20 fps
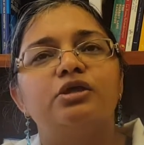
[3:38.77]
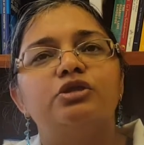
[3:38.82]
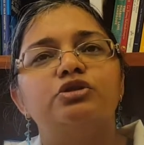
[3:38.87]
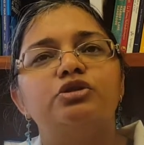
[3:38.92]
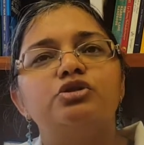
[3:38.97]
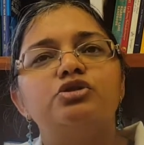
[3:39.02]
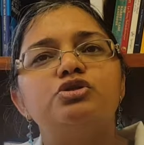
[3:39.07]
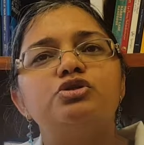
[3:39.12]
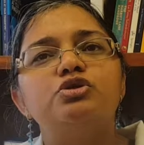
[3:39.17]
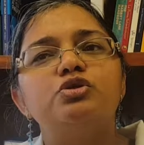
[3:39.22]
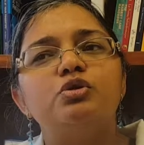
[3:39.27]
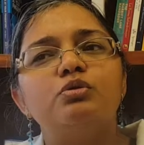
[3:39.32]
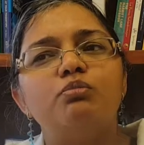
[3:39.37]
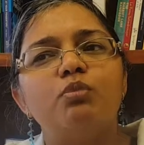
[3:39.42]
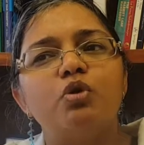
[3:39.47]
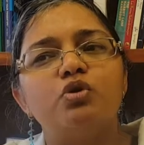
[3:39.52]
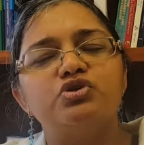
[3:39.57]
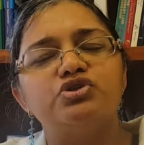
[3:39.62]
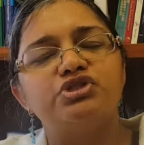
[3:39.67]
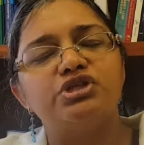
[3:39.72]
The two
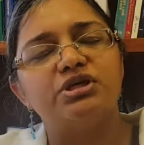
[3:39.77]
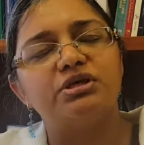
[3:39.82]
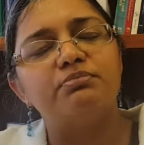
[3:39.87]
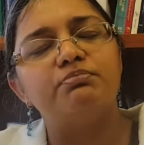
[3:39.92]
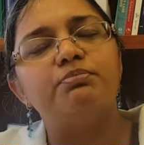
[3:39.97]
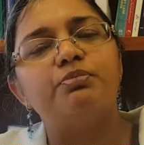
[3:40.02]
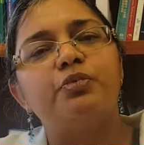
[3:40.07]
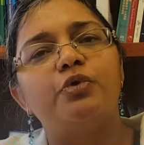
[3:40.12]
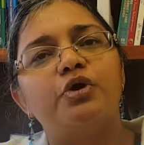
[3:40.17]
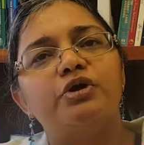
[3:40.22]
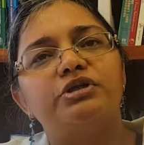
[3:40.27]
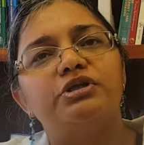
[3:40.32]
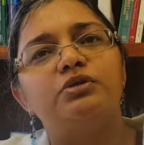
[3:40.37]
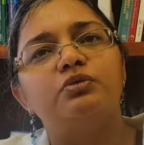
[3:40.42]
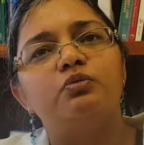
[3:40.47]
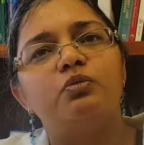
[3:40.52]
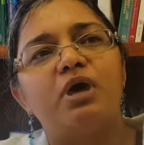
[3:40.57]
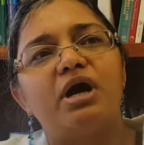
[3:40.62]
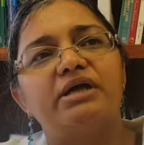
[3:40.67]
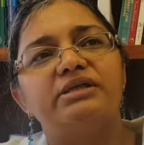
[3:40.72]
most important
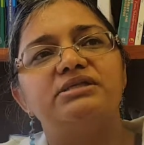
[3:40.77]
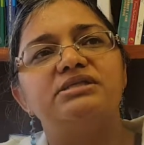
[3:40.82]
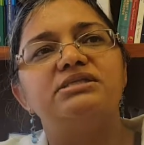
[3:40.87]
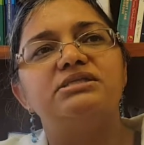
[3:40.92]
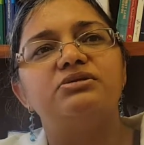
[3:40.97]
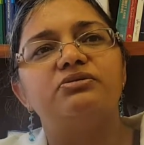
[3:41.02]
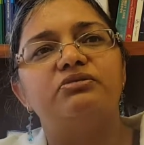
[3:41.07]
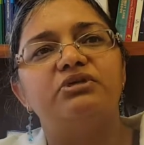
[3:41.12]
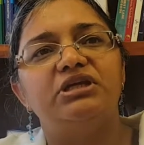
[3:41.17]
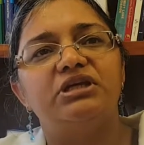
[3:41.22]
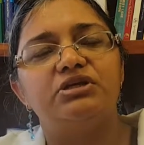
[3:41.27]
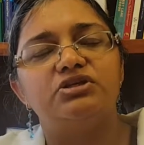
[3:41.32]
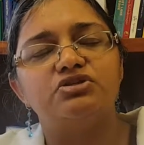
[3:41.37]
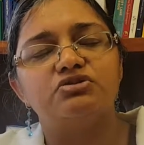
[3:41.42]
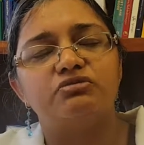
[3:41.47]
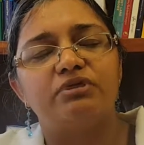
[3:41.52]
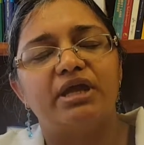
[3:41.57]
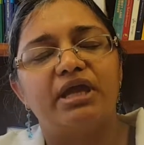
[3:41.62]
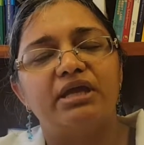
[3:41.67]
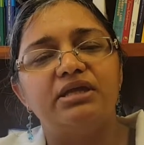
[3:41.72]
ones to
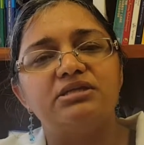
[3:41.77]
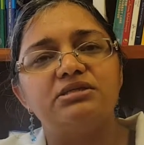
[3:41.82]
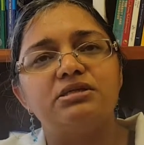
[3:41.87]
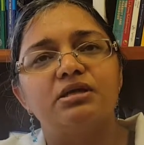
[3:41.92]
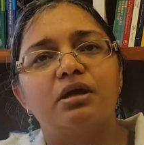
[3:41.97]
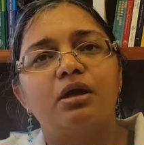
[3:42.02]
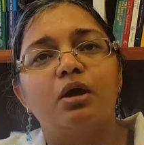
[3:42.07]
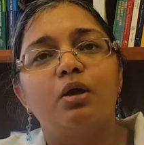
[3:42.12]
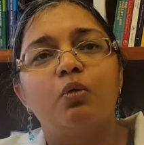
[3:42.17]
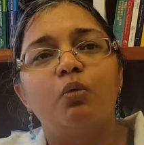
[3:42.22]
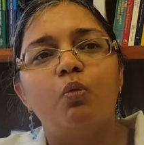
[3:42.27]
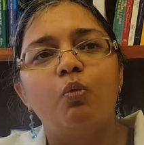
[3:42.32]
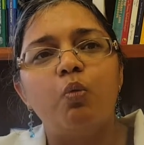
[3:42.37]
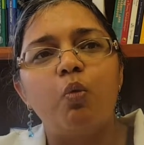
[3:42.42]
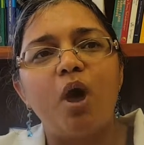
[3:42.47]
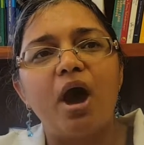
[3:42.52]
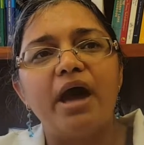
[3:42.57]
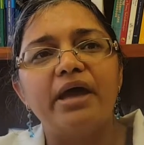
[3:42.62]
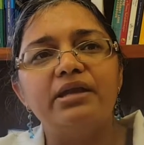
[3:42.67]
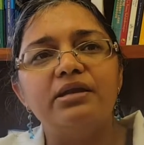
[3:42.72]
reiterate:
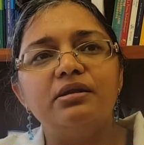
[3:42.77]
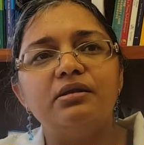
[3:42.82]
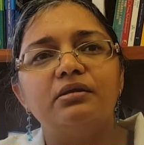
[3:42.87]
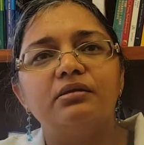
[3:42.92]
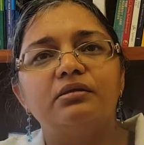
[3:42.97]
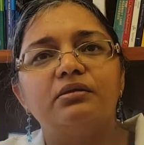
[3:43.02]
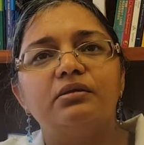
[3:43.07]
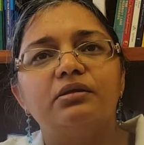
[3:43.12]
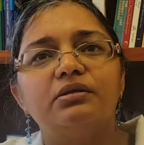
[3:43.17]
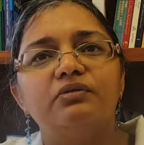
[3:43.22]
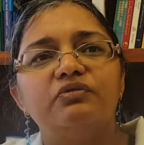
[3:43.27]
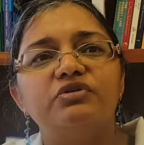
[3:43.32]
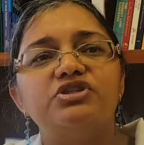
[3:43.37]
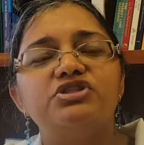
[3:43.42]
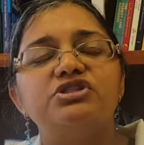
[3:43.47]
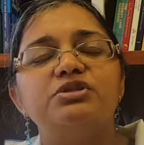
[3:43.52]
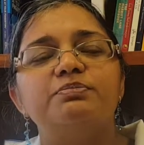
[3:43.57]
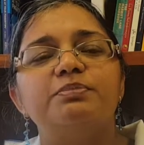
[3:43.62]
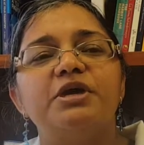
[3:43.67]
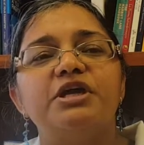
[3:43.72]
one,
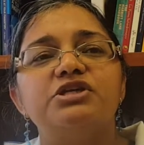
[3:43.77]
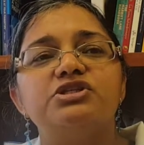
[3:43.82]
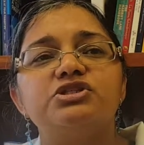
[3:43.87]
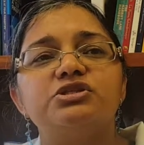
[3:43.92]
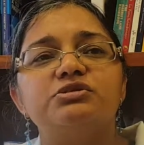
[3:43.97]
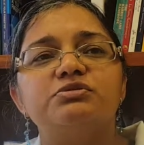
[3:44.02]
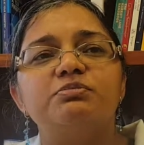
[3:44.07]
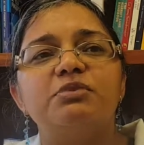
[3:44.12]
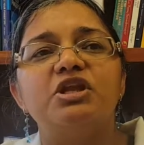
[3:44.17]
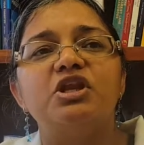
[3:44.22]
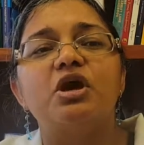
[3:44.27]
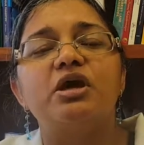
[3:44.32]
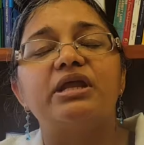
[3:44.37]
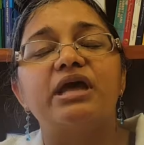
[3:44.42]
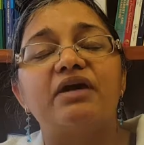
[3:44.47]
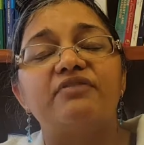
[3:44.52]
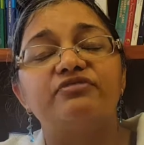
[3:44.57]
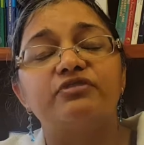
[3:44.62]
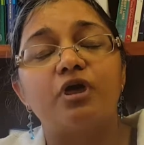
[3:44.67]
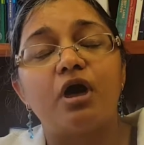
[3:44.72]
which the patient may not
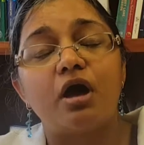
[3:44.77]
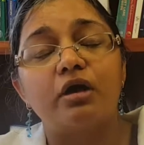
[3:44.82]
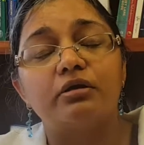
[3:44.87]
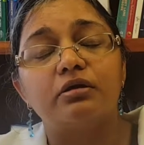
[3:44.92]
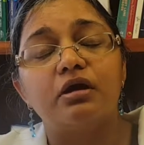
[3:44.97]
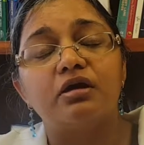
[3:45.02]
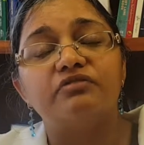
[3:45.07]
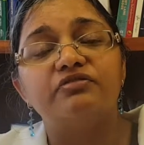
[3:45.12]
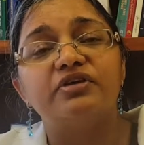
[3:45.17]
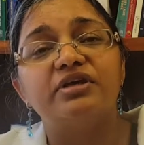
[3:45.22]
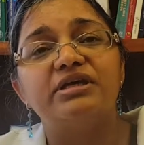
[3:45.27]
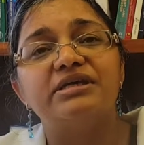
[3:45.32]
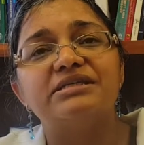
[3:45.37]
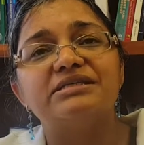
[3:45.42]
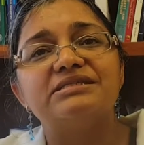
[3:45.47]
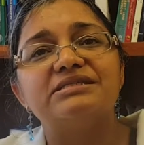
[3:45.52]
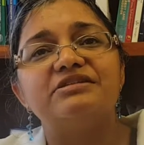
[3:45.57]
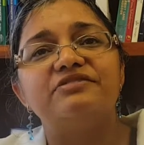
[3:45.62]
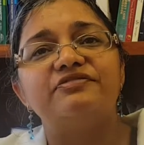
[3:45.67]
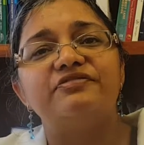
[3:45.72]
have thought of,
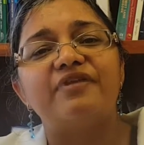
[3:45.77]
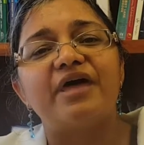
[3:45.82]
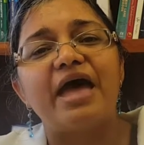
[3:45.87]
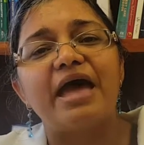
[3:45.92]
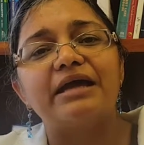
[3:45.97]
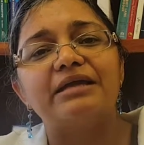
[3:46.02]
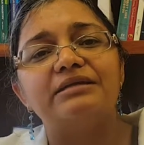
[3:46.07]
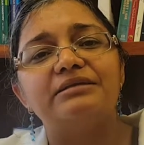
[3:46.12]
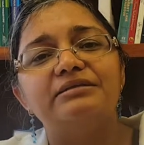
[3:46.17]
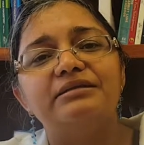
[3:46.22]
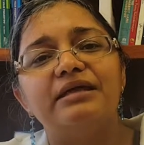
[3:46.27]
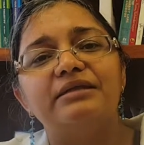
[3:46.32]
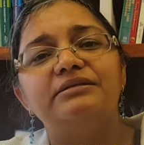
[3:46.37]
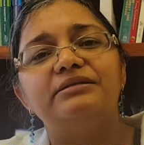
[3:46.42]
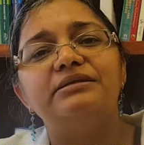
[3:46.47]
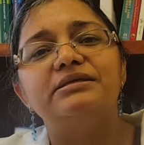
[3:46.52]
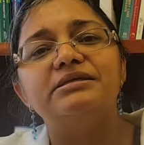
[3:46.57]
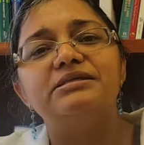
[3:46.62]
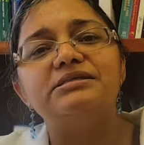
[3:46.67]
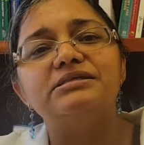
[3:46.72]
is the fact
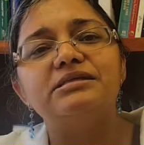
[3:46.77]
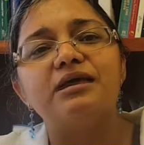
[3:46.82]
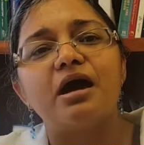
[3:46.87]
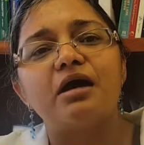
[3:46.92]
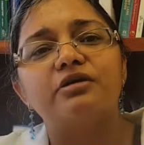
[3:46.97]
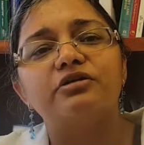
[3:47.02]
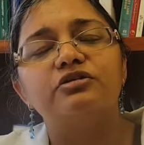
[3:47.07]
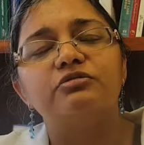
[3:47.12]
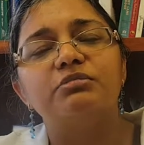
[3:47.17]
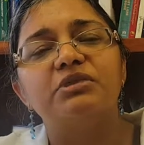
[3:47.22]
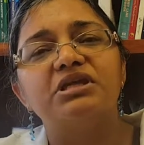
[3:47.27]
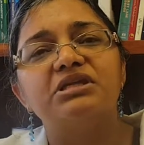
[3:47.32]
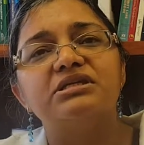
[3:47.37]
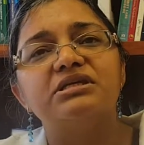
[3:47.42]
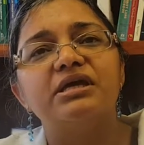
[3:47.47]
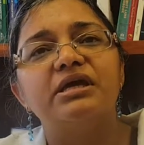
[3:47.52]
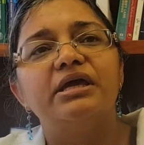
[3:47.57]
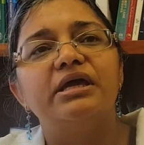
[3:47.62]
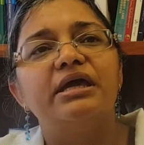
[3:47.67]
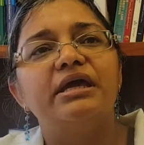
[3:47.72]
that this document
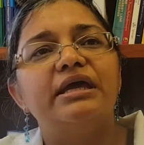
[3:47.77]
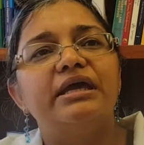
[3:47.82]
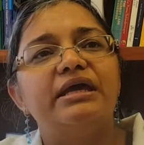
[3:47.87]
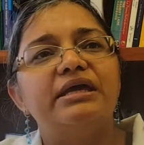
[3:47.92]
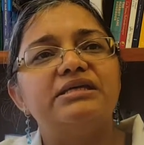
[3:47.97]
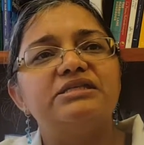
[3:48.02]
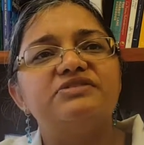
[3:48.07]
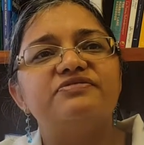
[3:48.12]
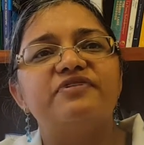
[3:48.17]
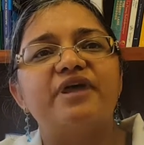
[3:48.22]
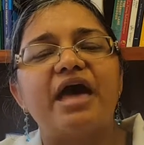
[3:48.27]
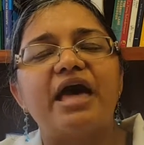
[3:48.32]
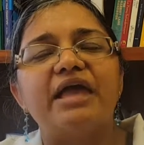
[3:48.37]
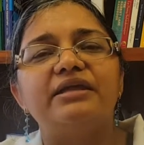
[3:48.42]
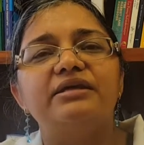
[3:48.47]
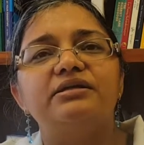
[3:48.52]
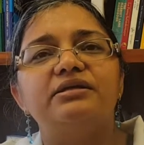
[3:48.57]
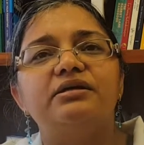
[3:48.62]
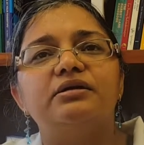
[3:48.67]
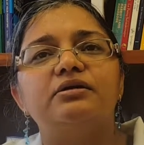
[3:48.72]
is
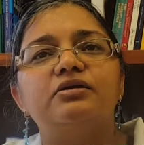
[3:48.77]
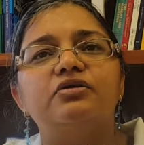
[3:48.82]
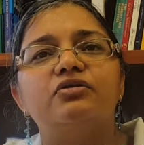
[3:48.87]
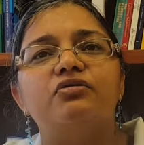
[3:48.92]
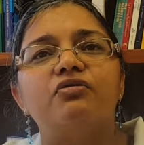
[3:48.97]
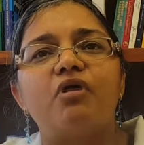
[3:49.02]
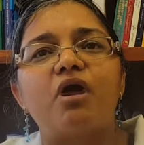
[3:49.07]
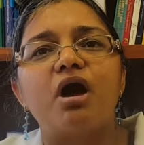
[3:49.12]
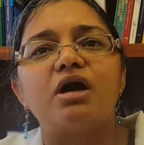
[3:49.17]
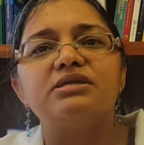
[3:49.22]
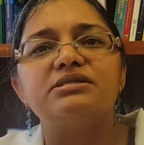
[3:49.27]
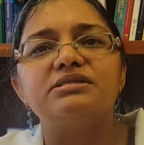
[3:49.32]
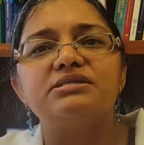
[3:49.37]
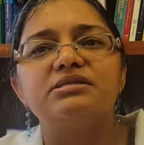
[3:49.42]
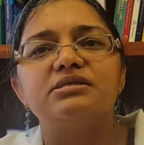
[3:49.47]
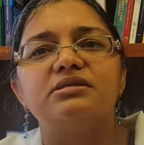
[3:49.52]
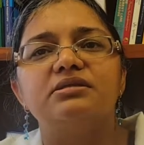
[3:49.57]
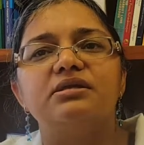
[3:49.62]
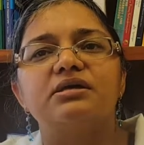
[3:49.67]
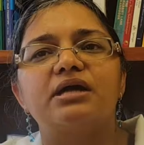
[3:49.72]
valid
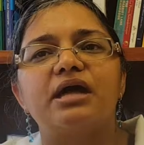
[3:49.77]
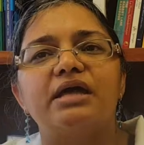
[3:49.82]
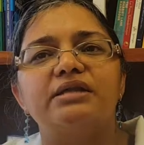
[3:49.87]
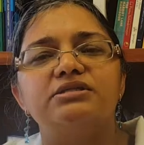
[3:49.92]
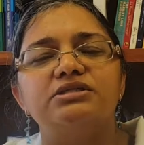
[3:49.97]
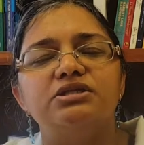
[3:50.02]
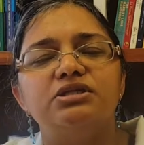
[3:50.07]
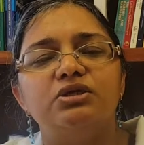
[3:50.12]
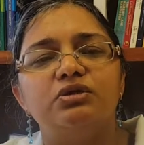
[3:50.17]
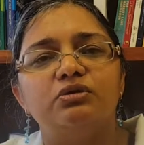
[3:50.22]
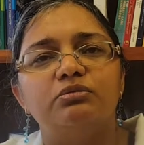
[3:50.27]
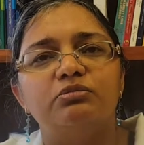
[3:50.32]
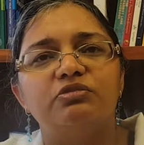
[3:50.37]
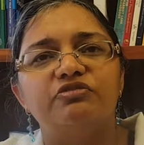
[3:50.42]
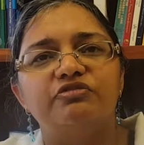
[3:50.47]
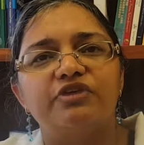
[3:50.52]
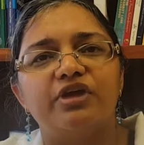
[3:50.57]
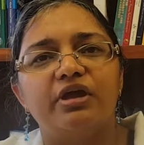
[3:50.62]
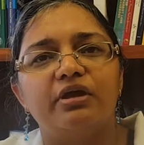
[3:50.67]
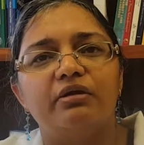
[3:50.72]
across the continuum
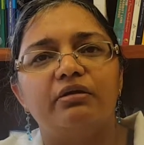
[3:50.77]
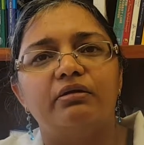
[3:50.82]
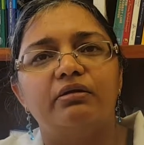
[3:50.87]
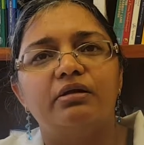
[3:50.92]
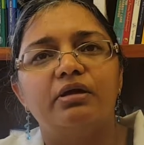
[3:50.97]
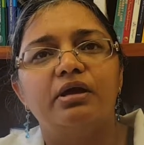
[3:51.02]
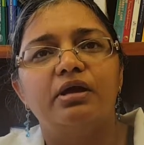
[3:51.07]
of care.